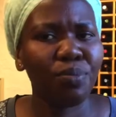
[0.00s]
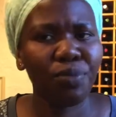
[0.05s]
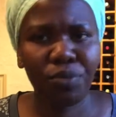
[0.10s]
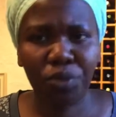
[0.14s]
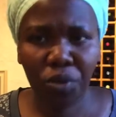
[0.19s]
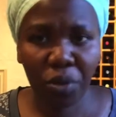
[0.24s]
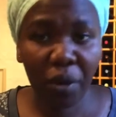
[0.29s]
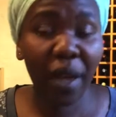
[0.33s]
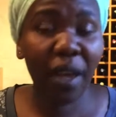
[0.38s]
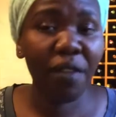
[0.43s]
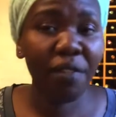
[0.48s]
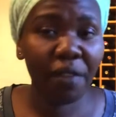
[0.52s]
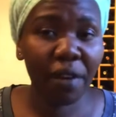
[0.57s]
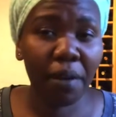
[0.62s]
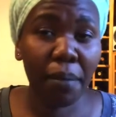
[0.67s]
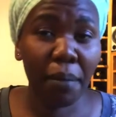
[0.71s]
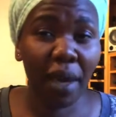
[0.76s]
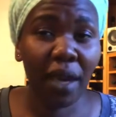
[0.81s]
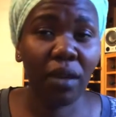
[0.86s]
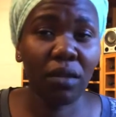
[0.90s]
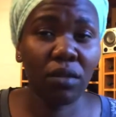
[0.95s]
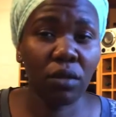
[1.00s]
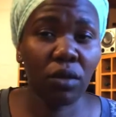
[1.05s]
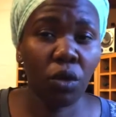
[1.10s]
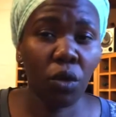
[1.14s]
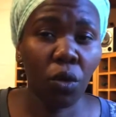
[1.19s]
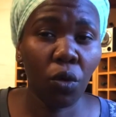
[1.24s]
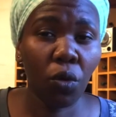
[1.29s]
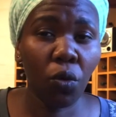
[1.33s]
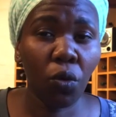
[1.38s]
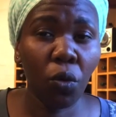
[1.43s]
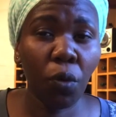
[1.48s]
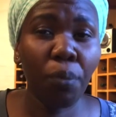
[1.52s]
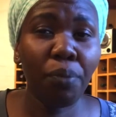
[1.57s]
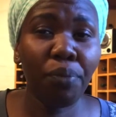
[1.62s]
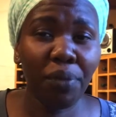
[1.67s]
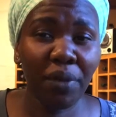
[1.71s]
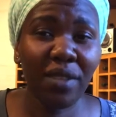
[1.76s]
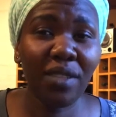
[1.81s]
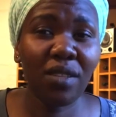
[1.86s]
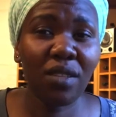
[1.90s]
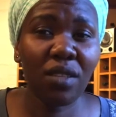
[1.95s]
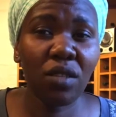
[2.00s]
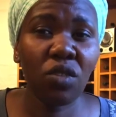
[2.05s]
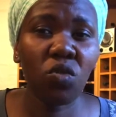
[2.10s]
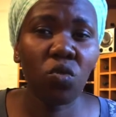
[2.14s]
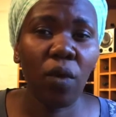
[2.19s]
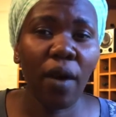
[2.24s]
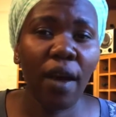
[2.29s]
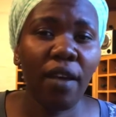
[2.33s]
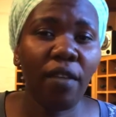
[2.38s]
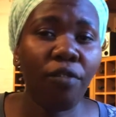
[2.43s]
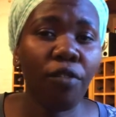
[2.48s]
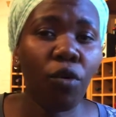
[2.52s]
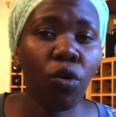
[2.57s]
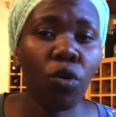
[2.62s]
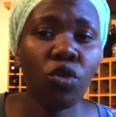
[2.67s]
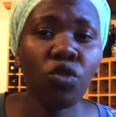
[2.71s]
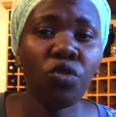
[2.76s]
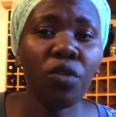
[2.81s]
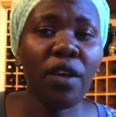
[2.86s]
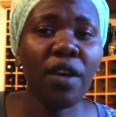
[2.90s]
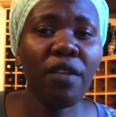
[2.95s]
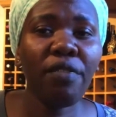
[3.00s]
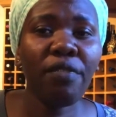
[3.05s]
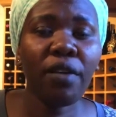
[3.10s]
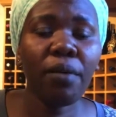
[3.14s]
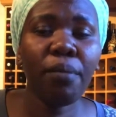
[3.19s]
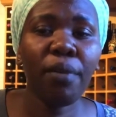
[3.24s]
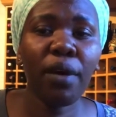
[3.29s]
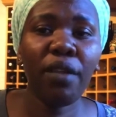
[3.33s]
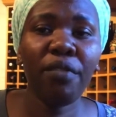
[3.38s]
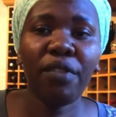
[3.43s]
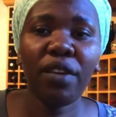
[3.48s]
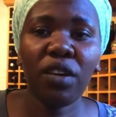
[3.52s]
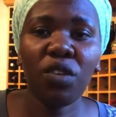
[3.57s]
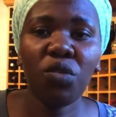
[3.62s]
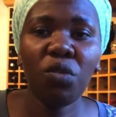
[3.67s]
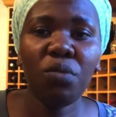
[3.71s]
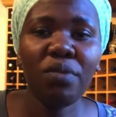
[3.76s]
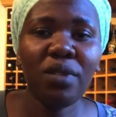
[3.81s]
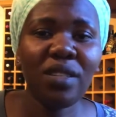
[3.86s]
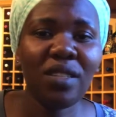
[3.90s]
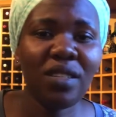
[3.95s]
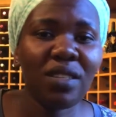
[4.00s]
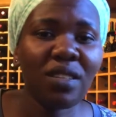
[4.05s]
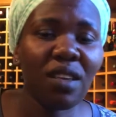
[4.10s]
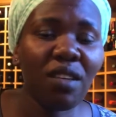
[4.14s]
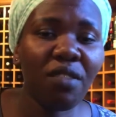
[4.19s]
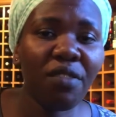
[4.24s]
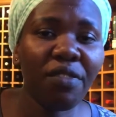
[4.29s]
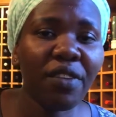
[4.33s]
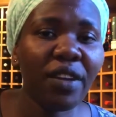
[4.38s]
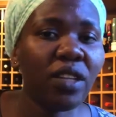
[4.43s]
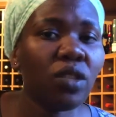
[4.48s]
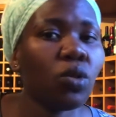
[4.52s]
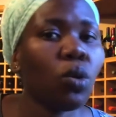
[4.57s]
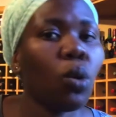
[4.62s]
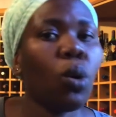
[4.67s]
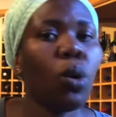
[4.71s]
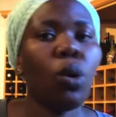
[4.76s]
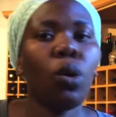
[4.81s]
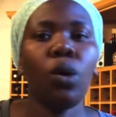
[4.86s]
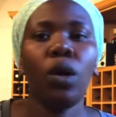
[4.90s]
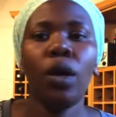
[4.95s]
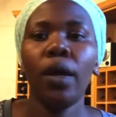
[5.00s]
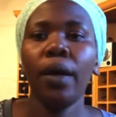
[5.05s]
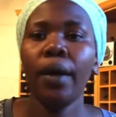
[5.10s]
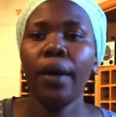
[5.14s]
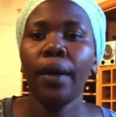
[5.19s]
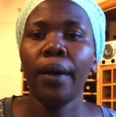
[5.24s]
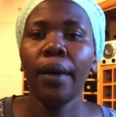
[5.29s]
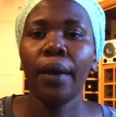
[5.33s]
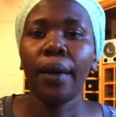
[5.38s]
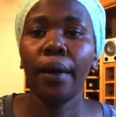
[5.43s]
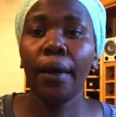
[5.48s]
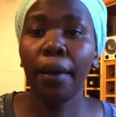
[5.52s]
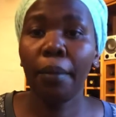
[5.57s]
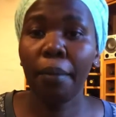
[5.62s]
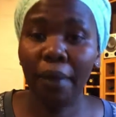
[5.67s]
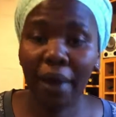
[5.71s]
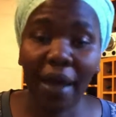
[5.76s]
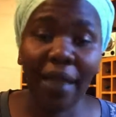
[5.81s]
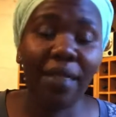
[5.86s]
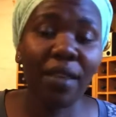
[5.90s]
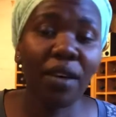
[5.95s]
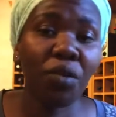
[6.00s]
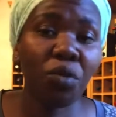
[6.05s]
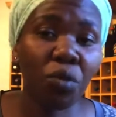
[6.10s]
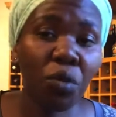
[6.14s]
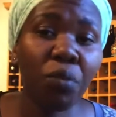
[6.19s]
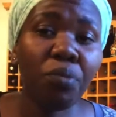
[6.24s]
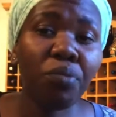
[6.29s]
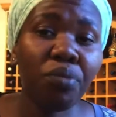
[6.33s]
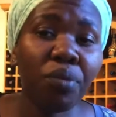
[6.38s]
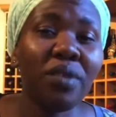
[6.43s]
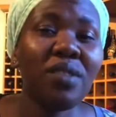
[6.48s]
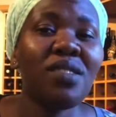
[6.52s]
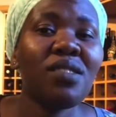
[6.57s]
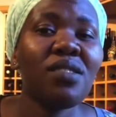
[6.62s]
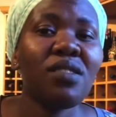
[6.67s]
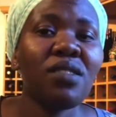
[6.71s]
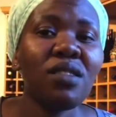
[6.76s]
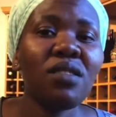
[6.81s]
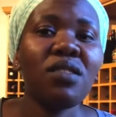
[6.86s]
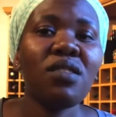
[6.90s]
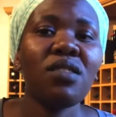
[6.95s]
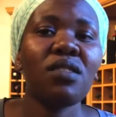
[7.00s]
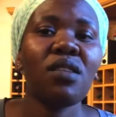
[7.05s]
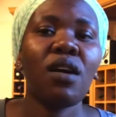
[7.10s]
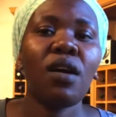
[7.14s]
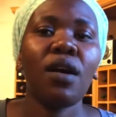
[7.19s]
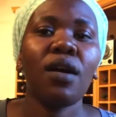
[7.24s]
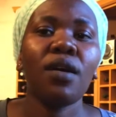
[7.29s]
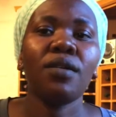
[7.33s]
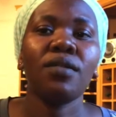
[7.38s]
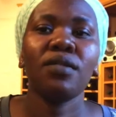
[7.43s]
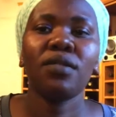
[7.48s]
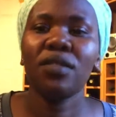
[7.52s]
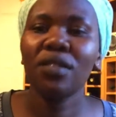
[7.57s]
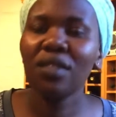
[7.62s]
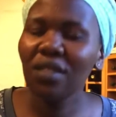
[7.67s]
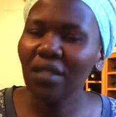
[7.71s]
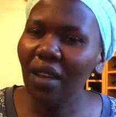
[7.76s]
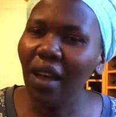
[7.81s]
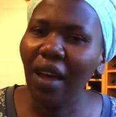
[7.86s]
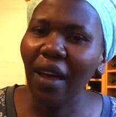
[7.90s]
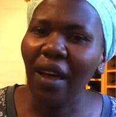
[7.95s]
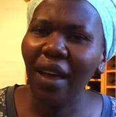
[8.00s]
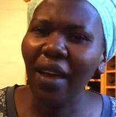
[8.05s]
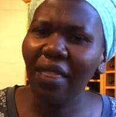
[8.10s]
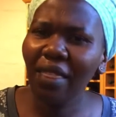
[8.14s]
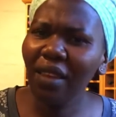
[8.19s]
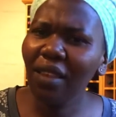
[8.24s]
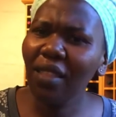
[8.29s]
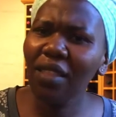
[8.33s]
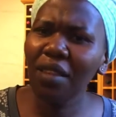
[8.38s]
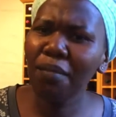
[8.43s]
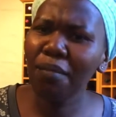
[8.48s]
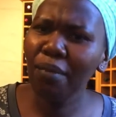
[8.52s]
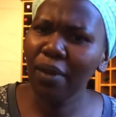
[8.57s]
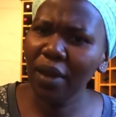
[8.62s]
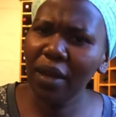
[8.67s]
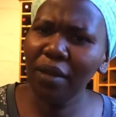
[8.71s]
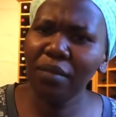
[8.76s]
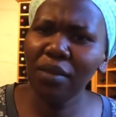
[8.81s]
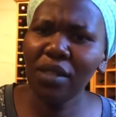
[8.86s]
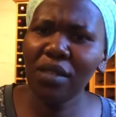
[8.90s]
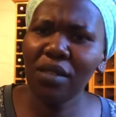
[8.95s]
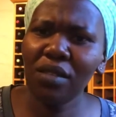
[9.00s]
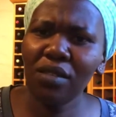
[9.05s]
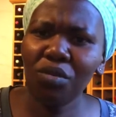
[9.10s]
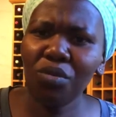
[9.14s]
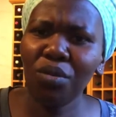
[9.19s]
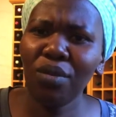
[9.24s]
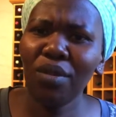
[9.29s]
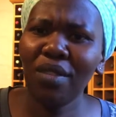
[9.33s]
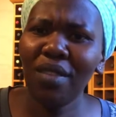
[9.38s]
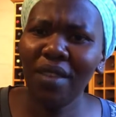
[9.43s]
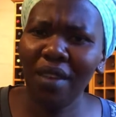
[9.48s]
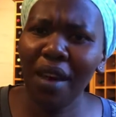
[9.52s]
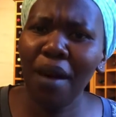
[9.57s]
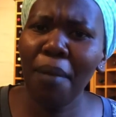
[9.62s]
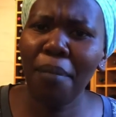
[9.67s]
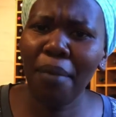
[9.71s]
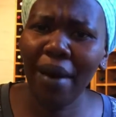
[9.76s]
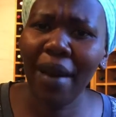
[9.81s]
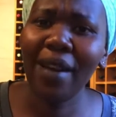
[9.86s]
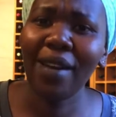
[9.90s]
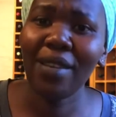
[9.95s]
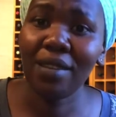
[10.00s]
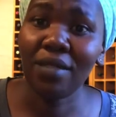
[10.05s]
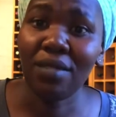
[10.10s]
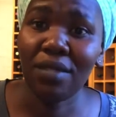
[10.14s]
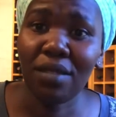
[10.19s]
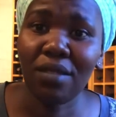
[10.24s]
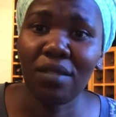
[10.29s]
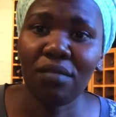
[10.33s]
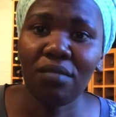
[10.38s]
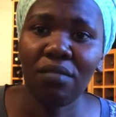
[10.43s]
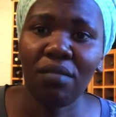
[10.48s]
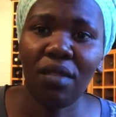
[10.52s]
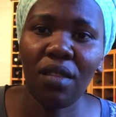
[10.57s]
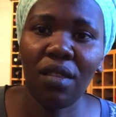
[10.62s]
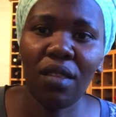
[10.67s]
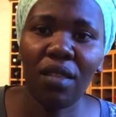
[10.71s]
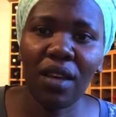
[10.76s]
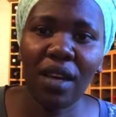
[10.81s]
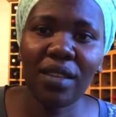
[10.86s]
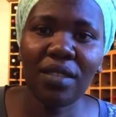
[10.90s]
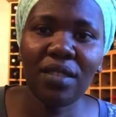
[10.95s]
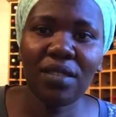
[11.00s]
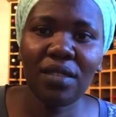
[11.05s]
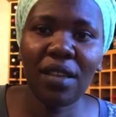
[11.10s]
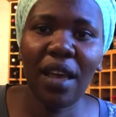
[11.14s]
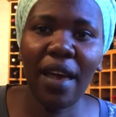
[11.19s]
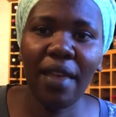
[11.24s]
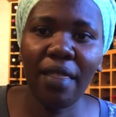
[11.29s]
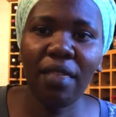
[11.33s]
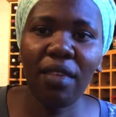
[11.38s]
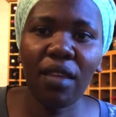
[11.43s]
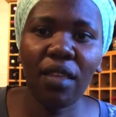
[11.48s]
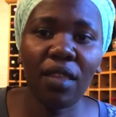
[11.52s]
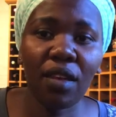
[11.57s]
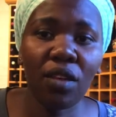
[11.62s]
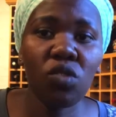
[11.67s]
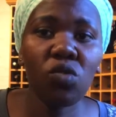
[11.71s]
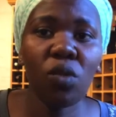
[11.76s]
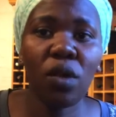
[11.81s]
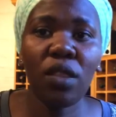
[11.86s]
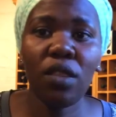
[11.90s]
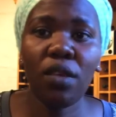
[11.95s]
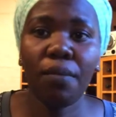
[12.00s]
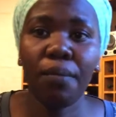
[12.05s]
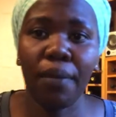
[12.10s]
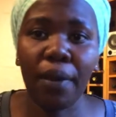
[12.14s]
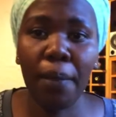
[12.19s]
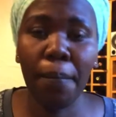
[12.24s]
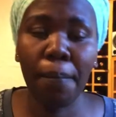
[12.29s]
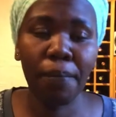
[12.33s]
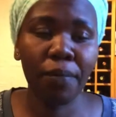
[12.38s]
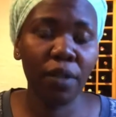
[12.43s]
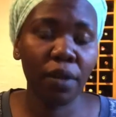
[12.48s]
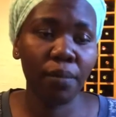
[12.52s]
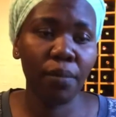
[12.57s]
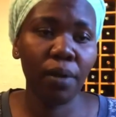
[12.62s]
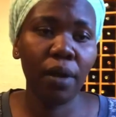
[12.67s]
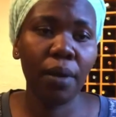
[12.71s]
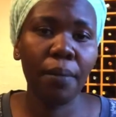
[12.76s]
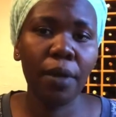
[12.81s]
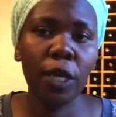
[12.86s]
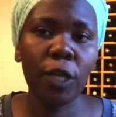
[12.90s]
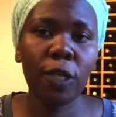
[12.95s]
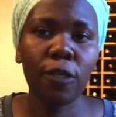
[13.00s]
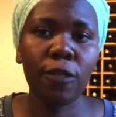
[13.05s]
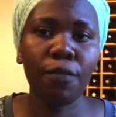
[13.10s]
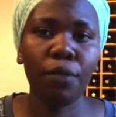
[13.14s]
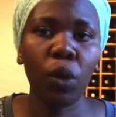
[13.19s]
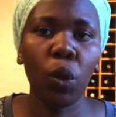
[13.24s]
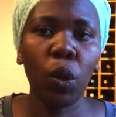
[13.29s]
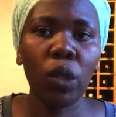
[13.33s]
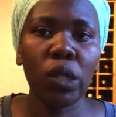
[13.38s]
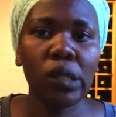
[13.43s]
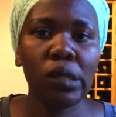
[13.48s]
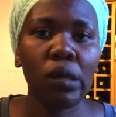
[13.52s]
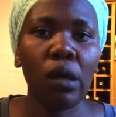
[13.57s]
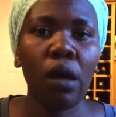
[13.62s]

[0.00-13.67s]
to every man who beat his wife, or to every boyfriend who beat his girlfriend, or a brother who beat his sister, I think the blame is to their parents. I think that's where the blame is, because